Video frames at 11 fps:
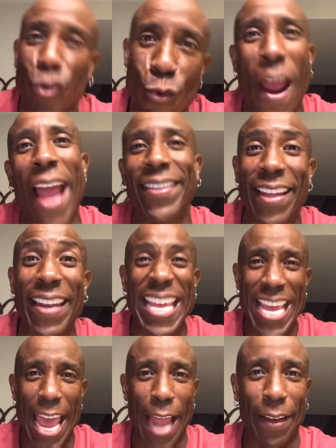tracked it
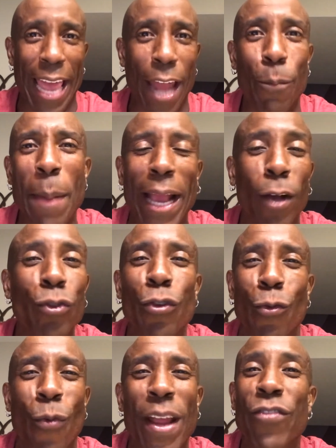and got him back onto
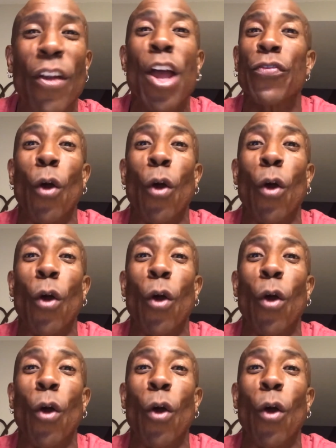the racetrack.